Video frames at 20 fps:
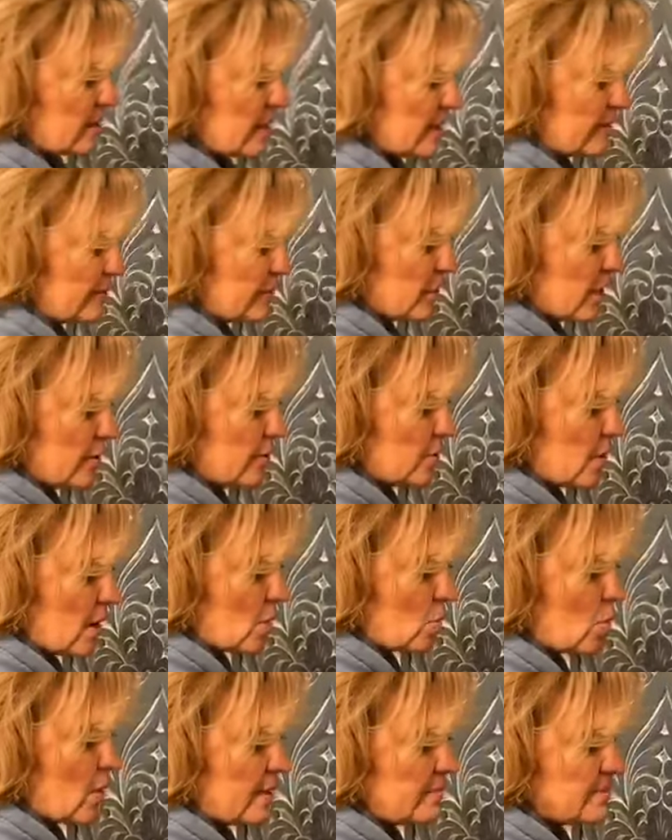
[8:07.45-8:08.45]
And if you go to
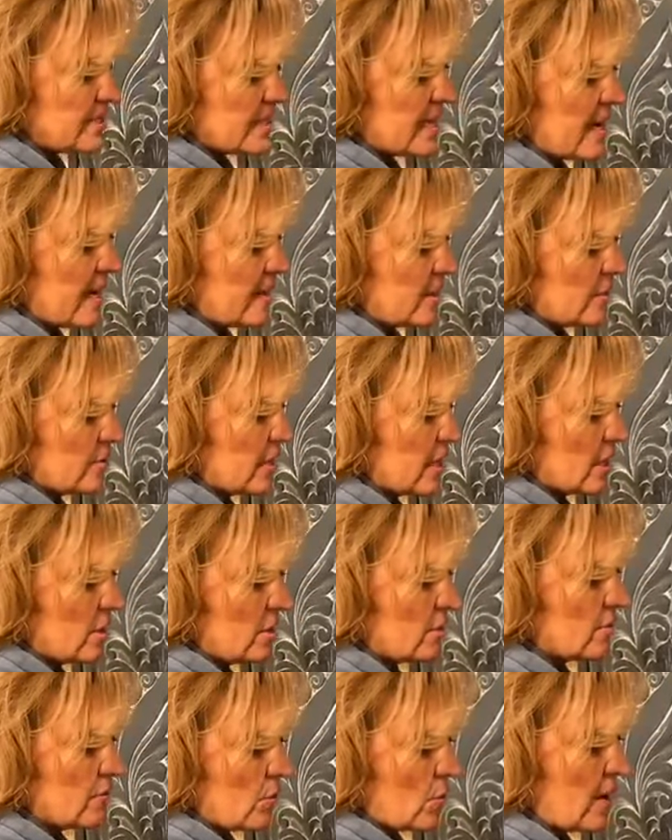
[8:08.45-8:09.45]
our website, you can
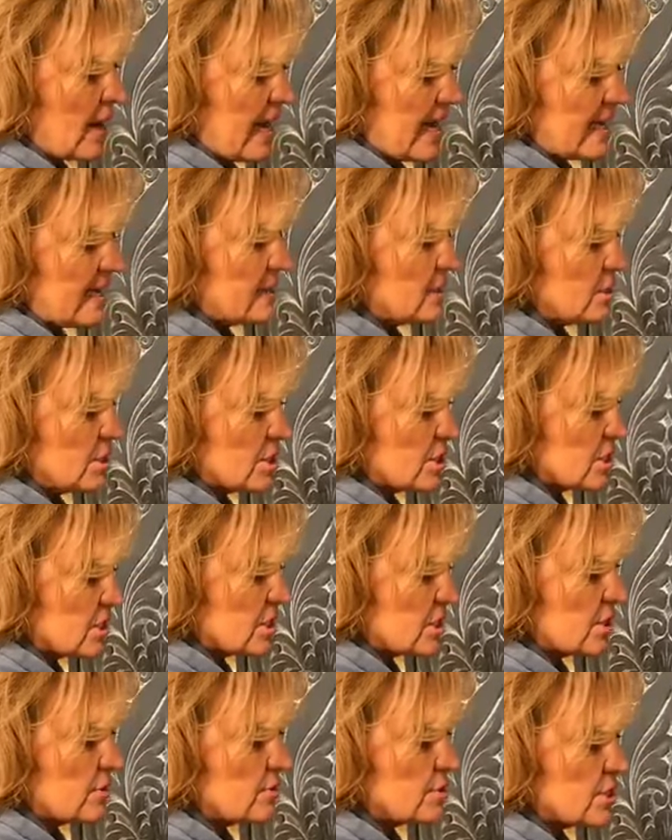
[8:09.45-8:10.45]
look for, an, just
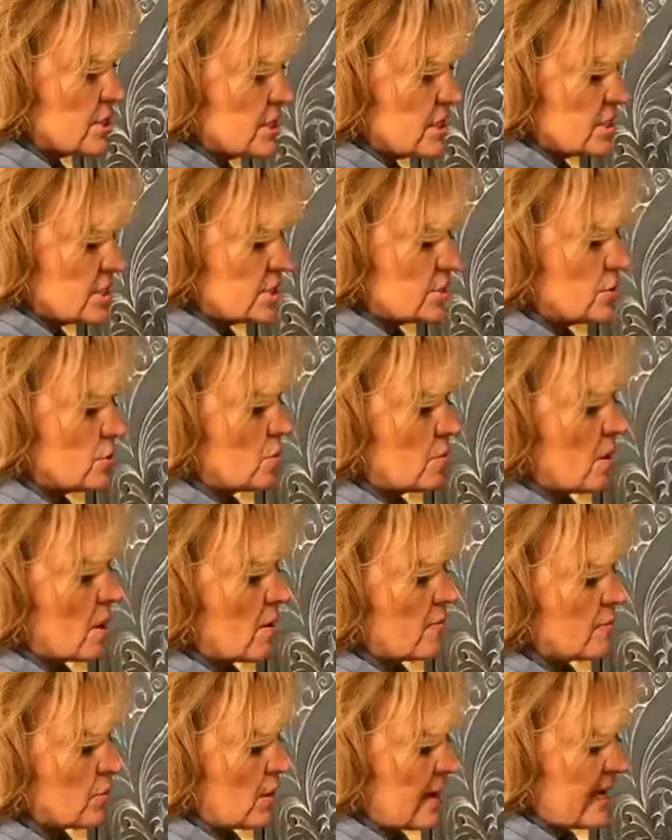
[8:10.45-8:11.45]
search in this
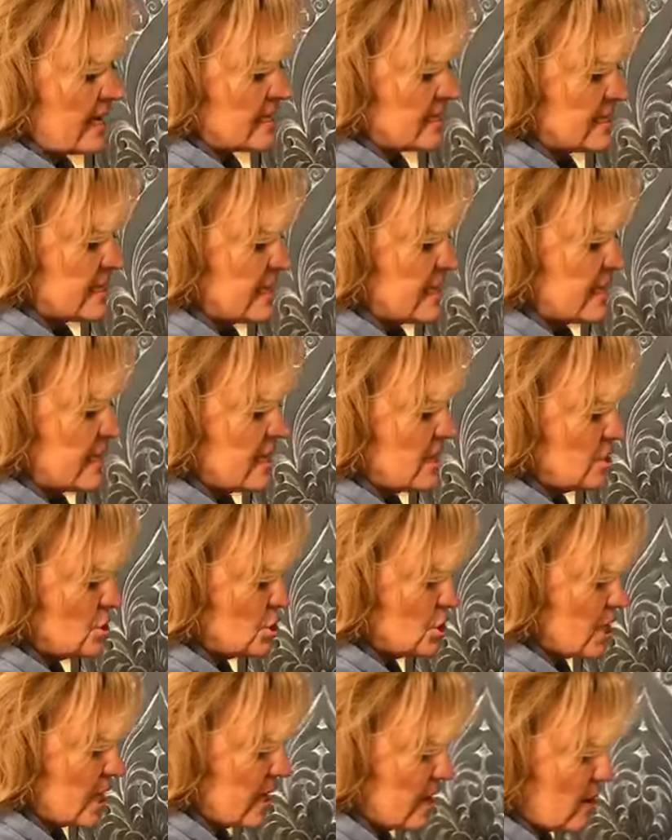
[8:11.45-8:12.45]
toolbar for antiquing
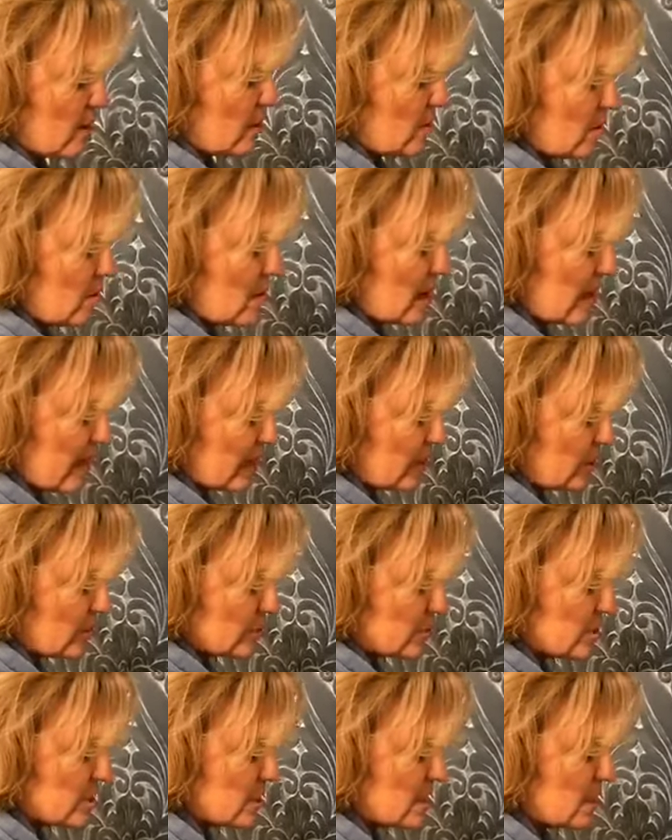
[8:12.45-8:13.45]
gel and you'll
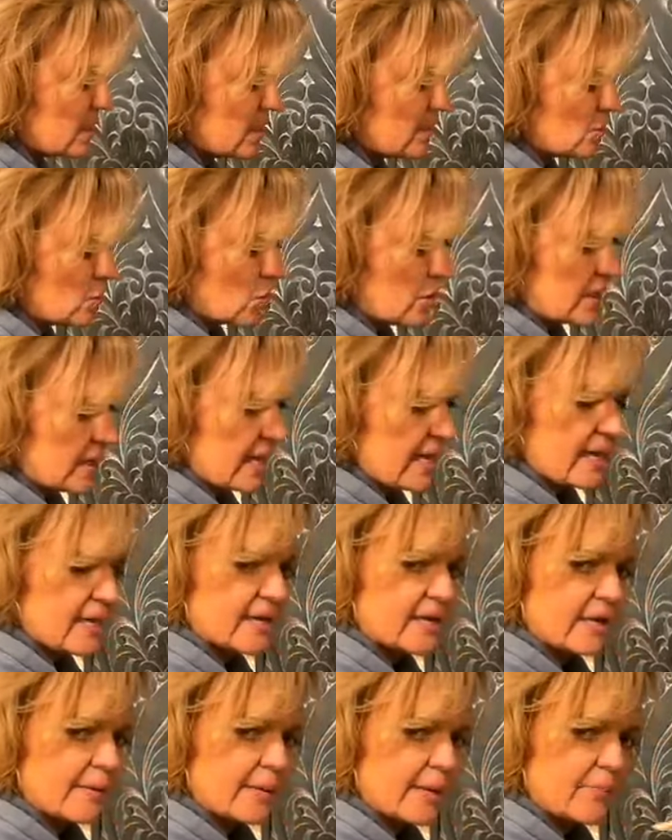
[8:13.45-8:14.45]
see one
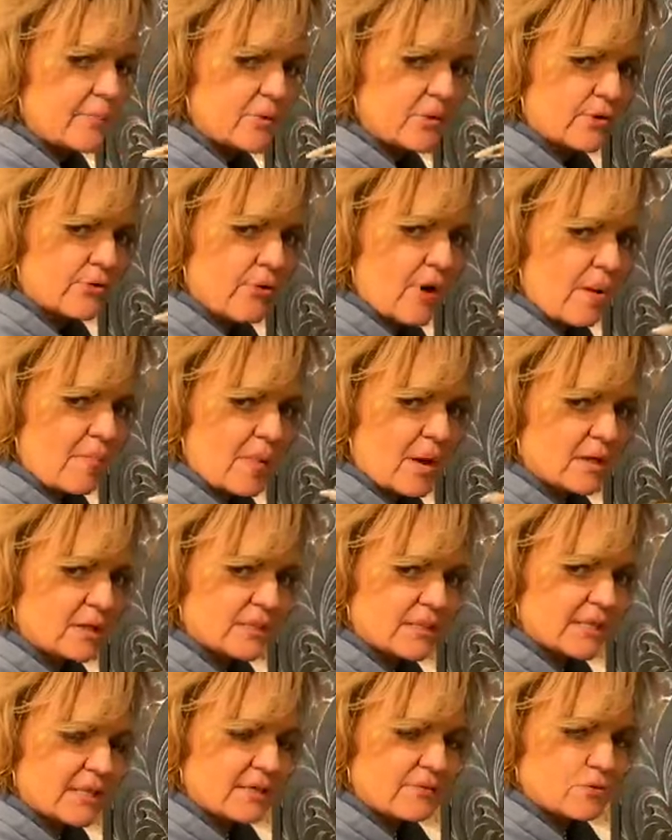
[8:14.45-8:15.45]
can come up with a drop box
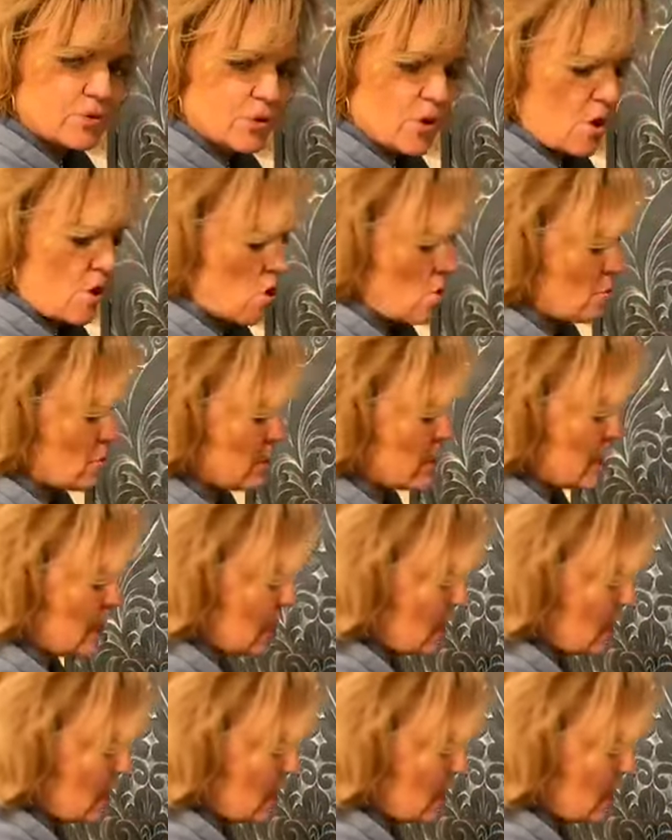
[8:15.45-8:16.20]
that gives you all the